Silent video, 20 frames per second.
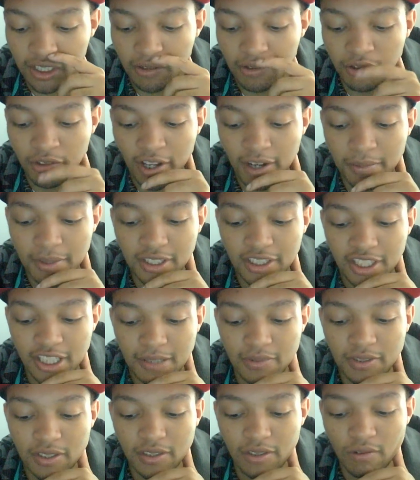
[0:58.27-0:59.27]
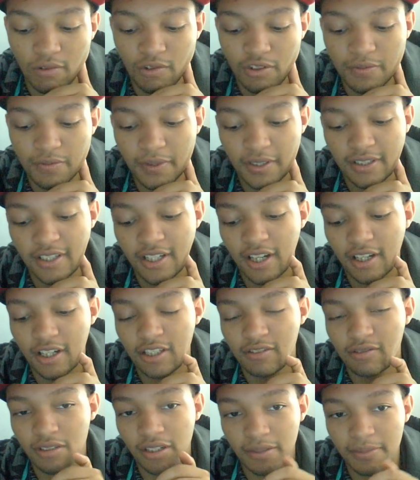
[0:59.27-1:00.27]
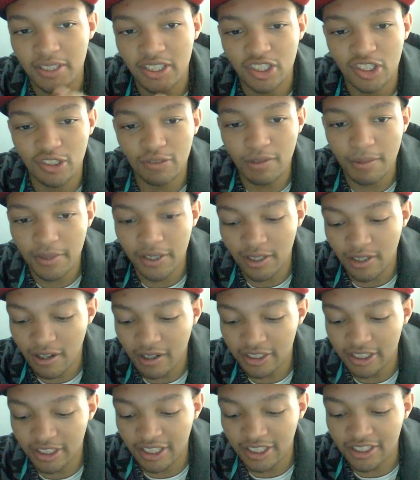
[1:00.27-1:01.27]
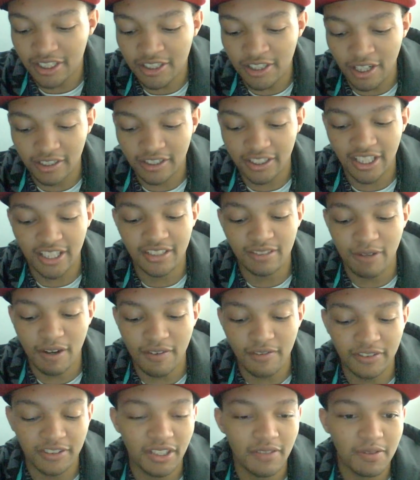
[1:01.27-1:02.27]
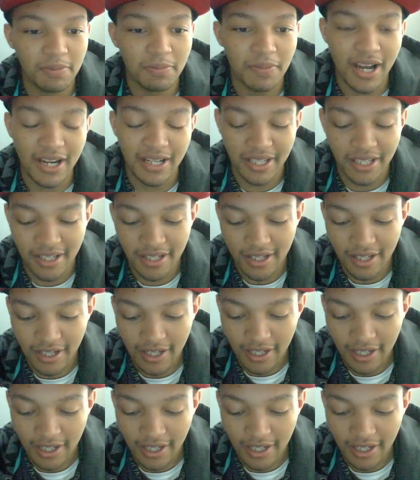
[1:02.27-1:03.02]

said we gotta be Team Scrooge McDuck because we're gonna be swimming in gold. That's a DuckTales reference, everybody.